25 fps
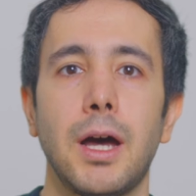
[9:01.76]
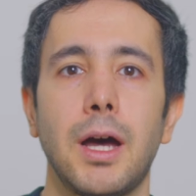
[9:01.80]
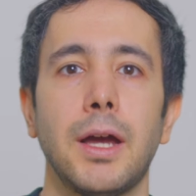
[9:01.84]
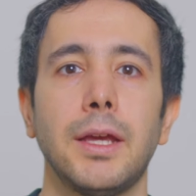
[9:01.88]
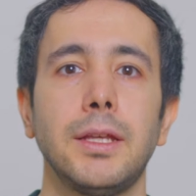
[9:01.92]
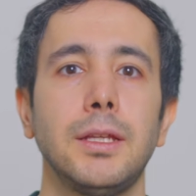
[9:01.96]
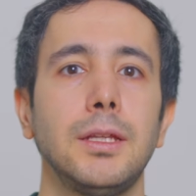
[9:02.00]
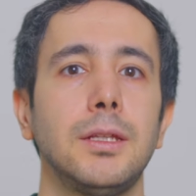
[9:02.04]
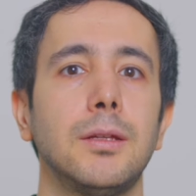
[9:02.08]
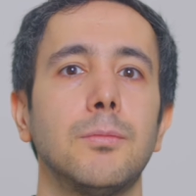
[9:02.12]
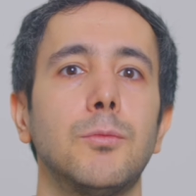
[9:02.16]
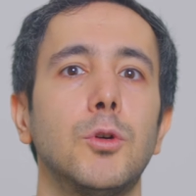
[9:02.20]
I
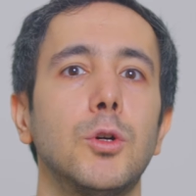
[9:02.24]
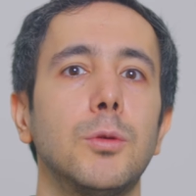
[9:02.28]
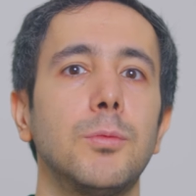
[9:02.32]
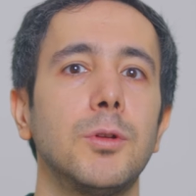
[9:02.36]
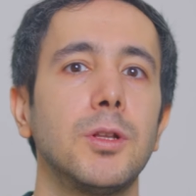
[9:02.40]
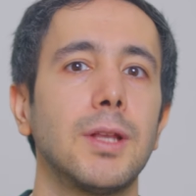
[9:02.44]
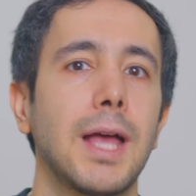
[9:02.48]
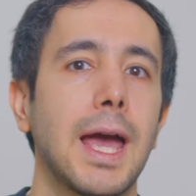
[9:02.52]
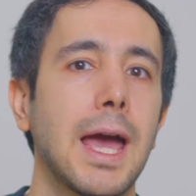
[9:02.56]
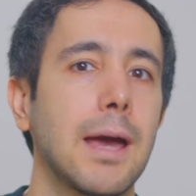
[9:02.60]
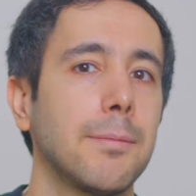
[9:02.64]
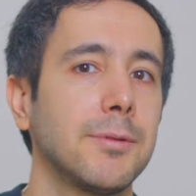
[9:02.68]
need a
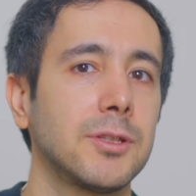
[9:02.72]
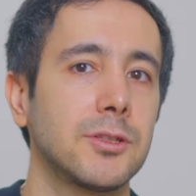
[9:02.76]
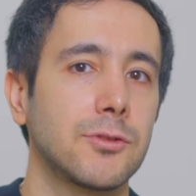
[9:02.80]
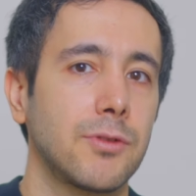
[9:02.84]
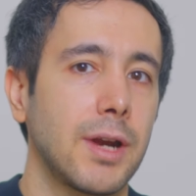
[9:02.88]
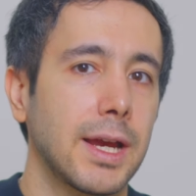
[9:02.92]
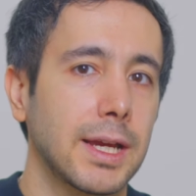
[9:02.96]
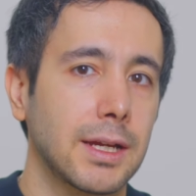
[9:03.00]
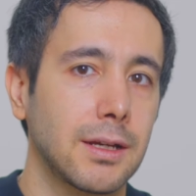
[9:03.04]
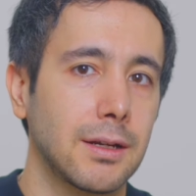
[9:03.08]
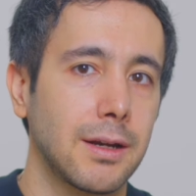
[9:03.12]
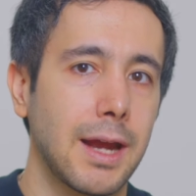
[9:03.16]
mobile habit
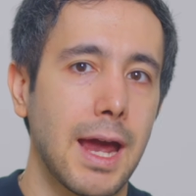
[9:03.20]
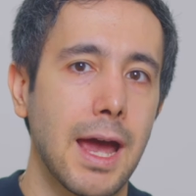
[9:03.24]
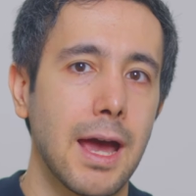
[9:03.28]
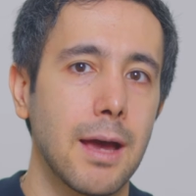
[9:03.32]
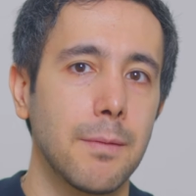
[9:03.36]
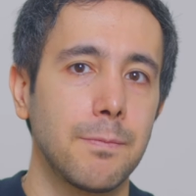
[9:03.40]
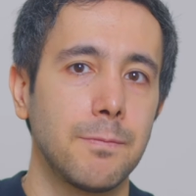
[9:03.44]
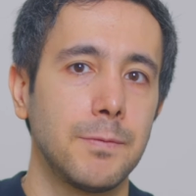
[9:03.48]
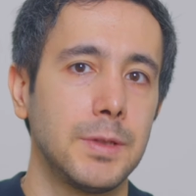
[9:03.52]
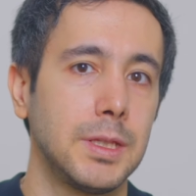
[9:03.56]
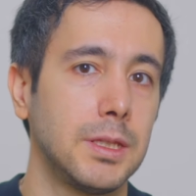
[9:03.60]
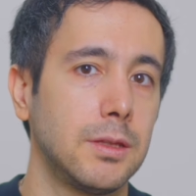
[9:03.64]
tracker
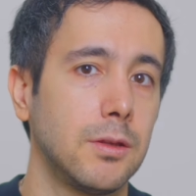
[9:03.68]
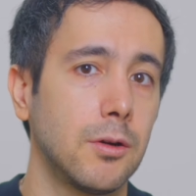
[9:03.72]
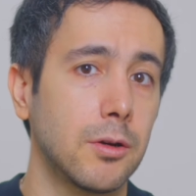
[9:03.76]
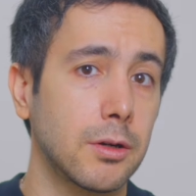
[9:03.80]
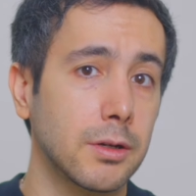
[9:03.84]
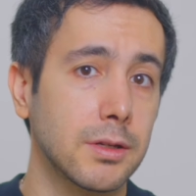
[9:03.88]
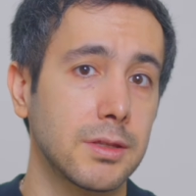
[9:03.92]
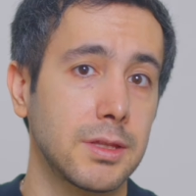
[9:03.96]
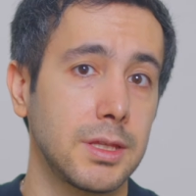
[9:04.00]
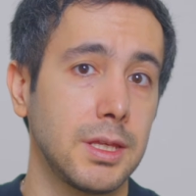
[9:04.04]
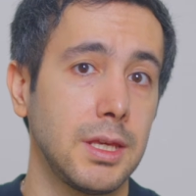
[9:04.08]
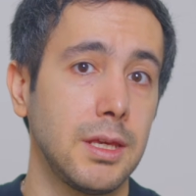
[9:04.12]
app with a
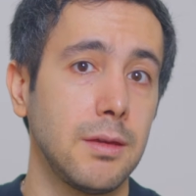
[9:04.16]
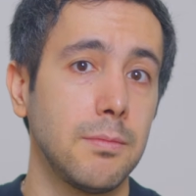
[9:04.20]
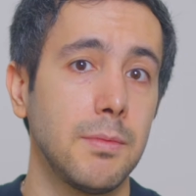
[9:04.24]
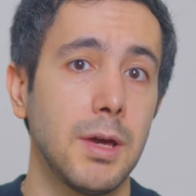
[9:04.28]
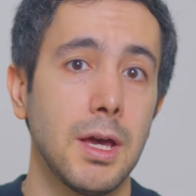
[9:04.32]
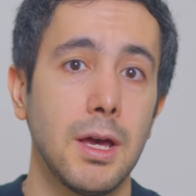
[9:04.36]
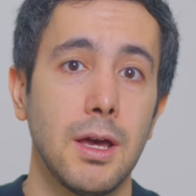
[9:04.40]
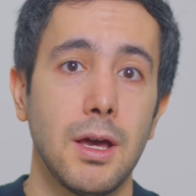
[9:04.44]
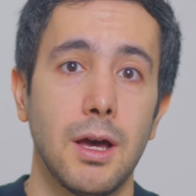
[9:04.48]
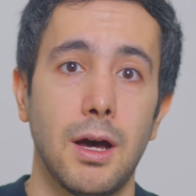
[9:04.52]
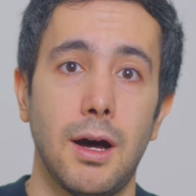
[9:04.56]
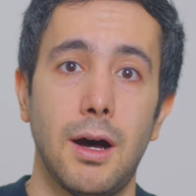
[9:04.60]
dark theme,
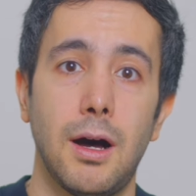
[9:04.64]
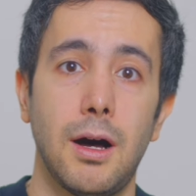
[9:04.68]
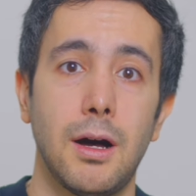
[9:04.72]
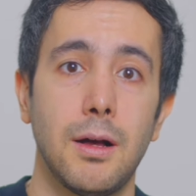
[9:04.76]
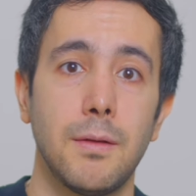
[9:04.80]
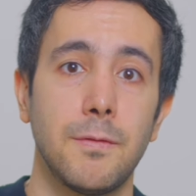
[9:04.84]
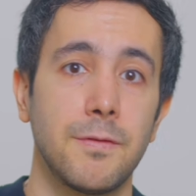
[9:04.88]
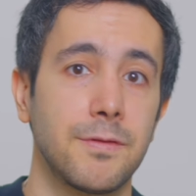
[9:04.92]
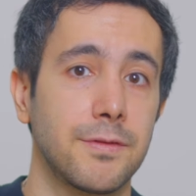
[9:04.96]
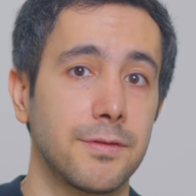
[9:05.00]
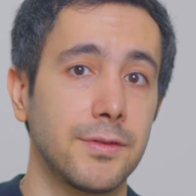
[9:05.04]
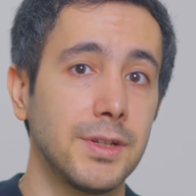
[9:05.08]

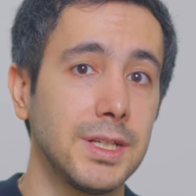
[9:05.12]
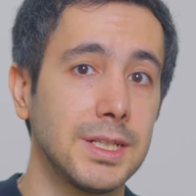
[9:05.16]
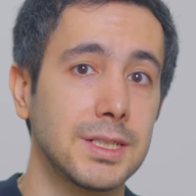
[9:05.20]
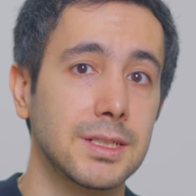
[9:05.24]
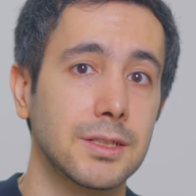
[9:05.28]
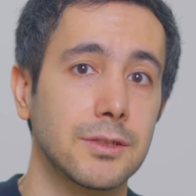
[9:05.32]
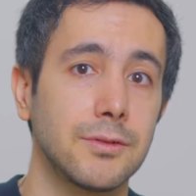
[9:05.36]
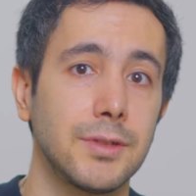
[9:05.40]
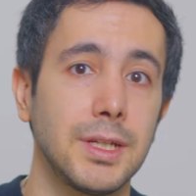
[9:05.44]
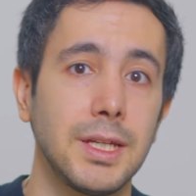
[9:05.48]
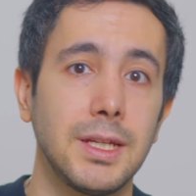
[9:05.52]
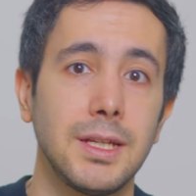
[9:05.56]
3
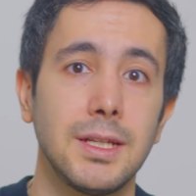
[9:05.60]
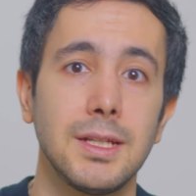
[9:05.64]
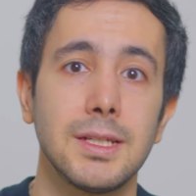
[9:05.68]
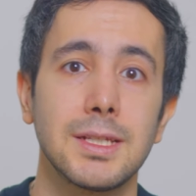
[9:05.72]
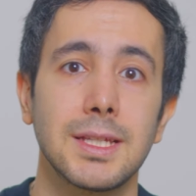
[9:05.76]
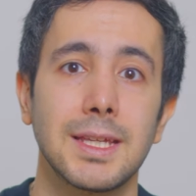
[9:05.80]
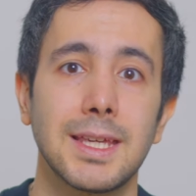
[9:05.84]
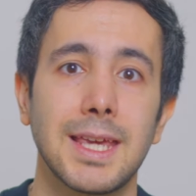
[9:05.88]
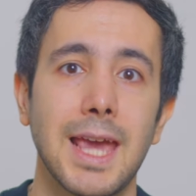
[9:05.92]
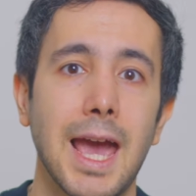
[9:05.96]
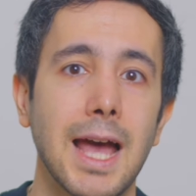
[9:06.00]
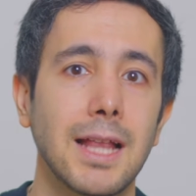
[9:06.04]
screens,
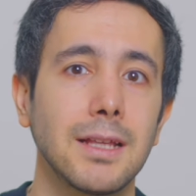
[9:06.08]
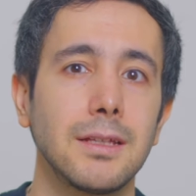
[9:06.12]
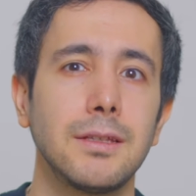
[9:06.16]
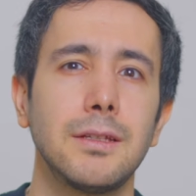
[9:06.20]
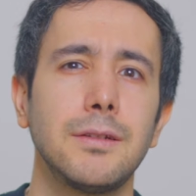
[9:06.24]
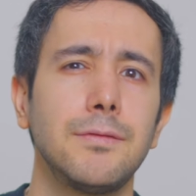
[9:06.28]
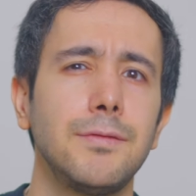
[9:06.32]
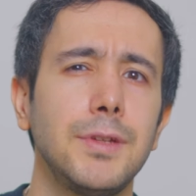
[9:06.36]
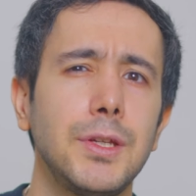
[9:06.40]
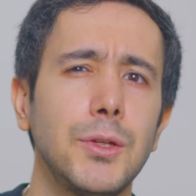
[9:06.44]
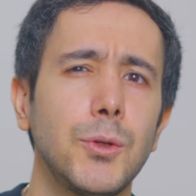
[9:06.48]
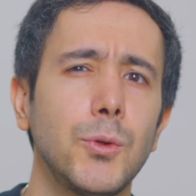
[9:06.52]

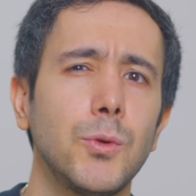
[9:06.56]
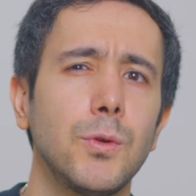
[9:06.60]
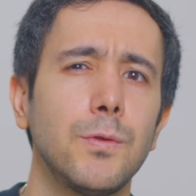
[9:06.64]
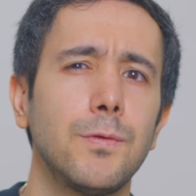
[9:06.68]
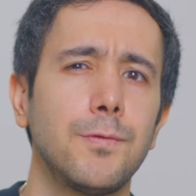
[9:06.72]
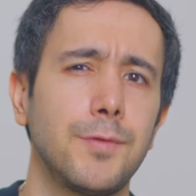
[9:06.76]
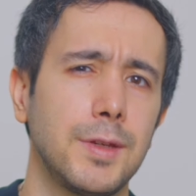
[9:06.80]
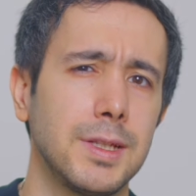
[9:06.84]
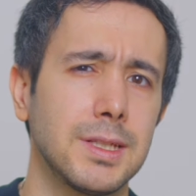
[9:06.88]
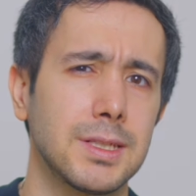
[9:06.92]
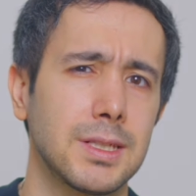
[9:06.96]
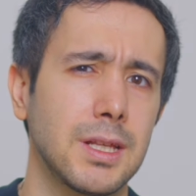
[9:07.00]
calendar view,
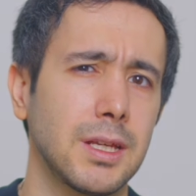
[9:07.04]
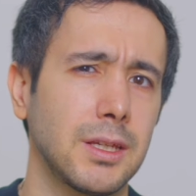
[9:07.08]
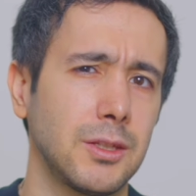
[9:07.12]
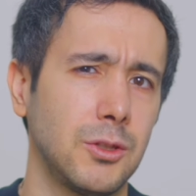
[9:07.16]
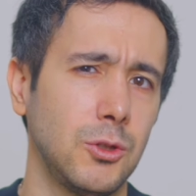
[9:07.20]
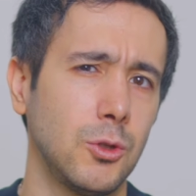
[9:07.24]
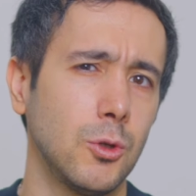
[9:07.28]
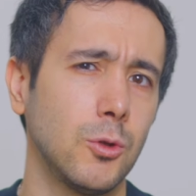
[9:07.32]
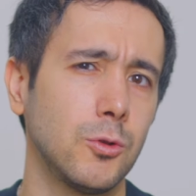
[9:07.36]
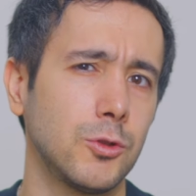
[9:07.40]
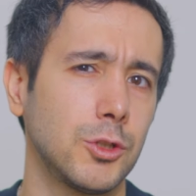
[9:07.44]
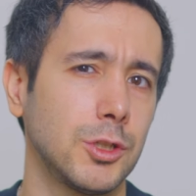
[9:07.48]
feels like
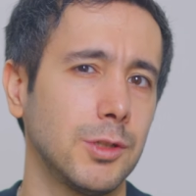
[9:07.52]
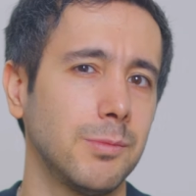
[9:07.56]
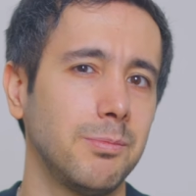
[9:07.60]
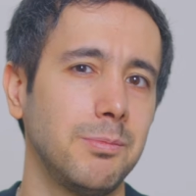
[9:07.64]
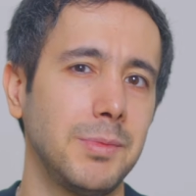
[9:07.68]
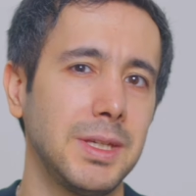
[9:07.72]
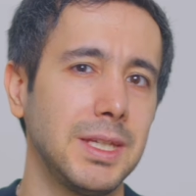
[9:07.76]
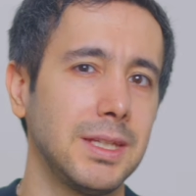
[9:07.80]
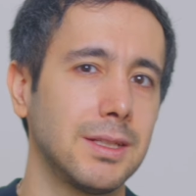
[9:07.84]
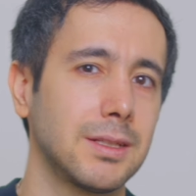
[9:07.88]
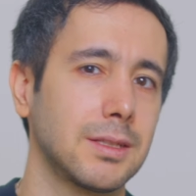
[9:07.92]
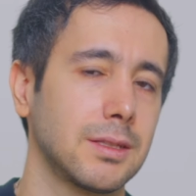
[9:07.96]
Notion
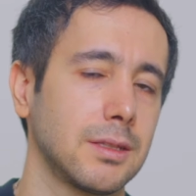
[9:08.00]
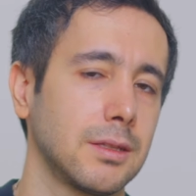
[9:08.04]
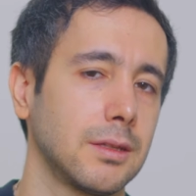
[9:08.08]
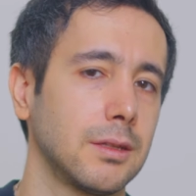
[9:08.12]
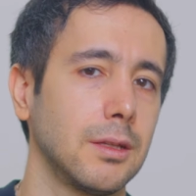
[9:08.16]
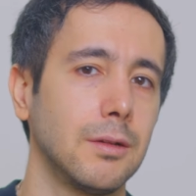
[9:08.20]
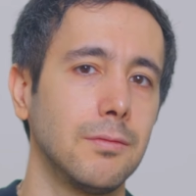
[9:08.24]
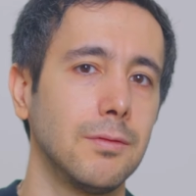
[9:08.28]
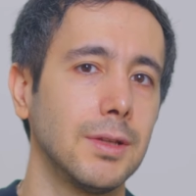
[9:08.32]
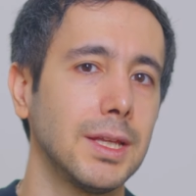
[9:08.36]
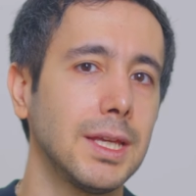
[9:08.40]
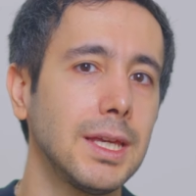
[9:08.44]
meets
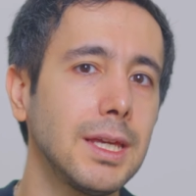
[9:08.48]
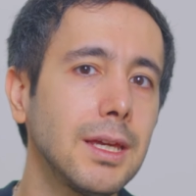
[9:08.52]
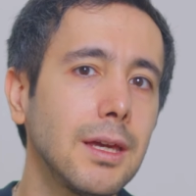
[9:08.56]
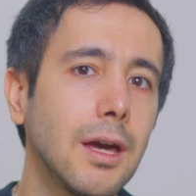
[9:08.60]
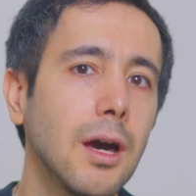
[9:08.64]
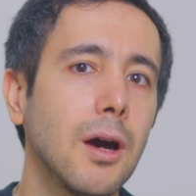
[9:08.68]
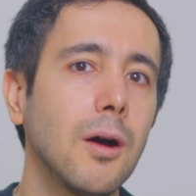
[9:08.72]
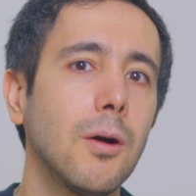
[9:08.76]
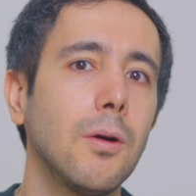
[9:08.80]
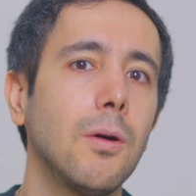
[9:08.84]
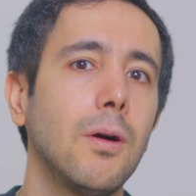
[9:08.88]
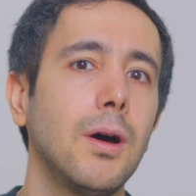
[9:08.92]

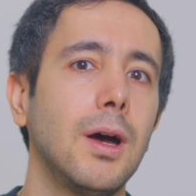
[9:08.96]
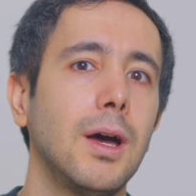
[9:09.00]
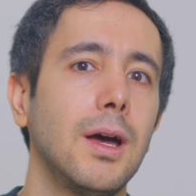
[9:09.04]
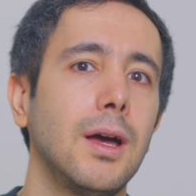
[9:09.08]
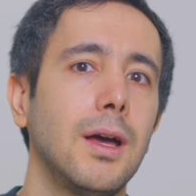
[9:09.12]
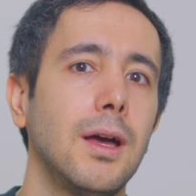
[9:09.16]
Duolingo.